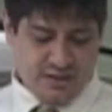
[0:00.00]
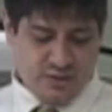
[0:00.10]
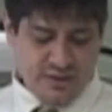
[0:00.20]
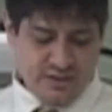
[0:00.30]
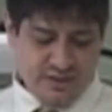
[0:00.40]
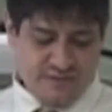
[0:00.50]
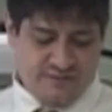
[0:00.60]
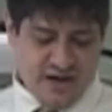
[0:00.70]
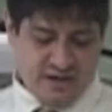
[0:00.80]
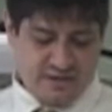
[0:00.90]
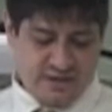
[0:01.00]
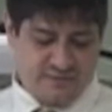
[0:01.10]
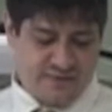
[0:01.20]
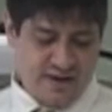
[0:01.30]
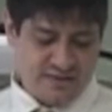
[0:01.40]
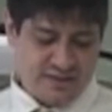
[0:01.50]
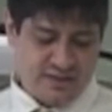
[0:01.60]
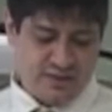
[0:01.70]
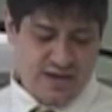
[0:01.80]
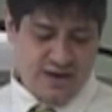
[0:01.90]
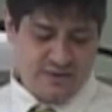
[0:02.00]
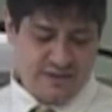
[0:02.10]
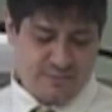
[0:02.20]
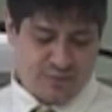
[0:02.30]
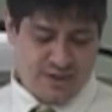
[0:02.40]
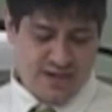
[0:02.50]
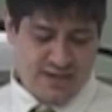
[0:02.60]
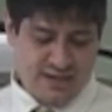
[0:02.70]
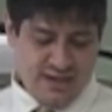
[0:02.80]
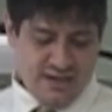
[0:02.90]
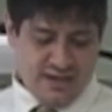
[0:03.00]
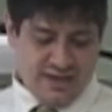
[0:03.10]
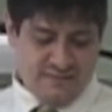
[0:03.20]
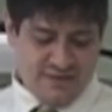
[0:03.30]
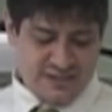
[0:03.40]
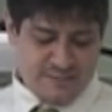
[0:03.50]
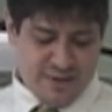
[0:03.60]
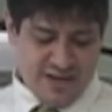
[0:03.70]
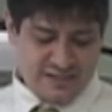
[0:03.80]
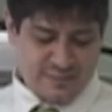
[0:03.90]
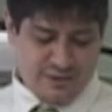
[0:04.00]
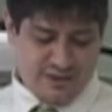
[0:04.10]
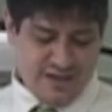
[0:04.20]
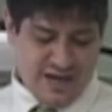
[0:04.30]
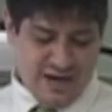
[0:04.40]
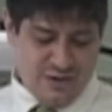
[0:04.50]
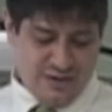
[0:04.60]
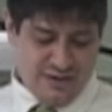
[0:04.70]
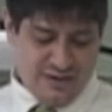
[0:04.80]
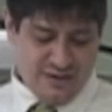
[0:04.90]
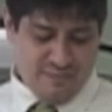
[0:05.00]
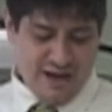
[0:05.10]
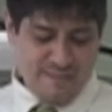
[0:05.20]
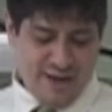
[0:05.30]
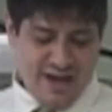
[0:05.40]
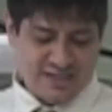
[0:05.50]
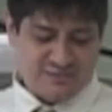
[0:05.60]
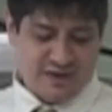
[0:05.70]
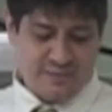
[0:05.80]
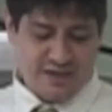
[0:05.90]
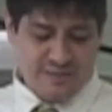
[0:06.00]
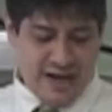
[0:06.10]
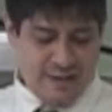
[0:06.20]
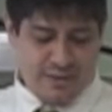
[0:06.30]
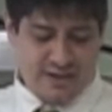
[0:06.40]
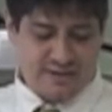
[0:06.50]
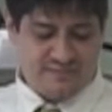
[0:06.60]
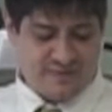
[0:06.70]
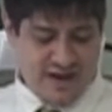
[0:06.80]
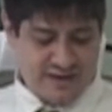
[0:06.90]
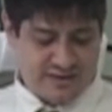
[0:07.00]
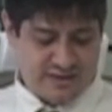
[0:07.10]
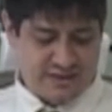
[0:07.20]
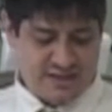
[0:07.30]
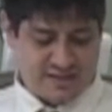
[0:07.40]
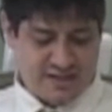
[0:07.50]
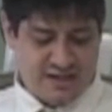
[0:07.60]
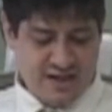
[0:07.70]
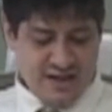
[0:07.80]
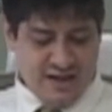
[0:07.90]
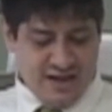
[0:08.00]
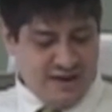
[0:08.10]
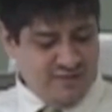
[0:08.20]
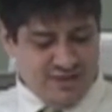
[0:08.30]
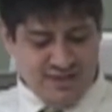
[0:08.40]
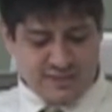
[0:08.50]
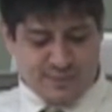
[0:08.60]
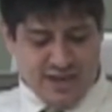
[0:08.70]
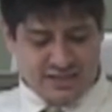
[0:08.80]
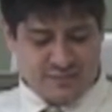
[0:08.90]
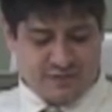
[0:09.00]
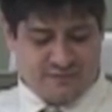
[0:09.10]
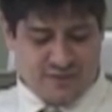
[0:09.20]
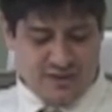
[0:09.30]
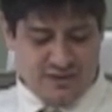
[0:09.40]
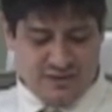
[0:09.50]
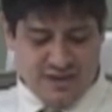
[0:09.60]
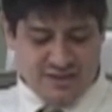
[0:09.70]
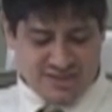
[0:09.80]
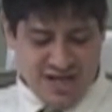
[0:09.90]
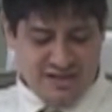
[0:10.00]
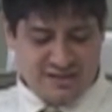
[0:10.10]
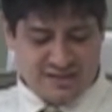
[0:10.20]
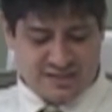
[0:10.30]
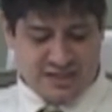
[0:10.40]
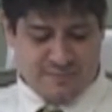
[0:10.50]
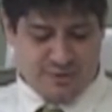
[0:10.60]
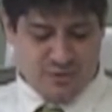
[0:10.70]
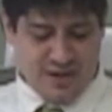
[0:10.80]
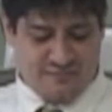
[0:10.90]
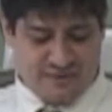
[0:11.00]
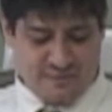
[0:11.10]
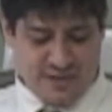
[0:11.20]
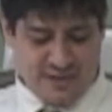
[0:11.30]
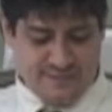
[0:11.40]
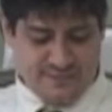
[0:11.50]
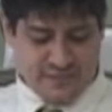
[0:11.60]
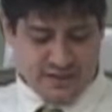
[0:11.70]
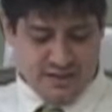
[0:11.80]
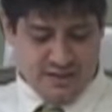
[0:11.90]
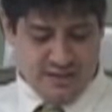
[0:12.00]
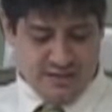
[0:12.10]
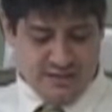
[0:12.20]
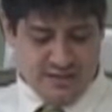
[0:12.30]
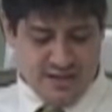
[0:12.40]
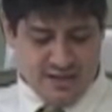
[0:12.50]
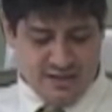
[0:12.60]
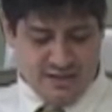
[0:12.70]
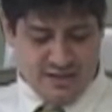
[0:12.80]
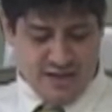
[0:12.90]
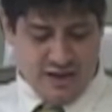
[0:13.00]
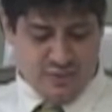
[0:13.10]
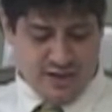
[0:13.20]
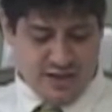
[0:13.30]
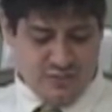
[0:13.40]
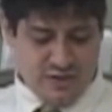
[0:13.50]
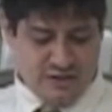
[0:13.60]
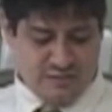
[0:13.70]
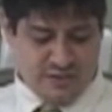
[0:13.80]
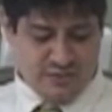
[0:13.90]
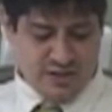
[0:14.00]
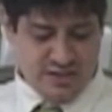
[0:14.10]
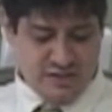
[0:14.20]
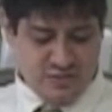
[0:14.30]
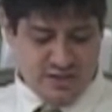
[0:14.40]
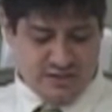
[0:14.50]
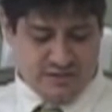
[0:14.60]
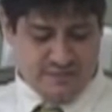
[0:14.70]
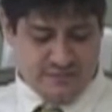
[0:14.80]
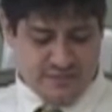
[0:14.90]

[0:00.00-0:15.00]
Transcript: Going a little farther, he fell to the ground and he prayed, If it is possible, the hour might pass from him. Abba, Father, he said, Everything is possible for you. Take this cup away from me. Yet, not what I will, but what you will.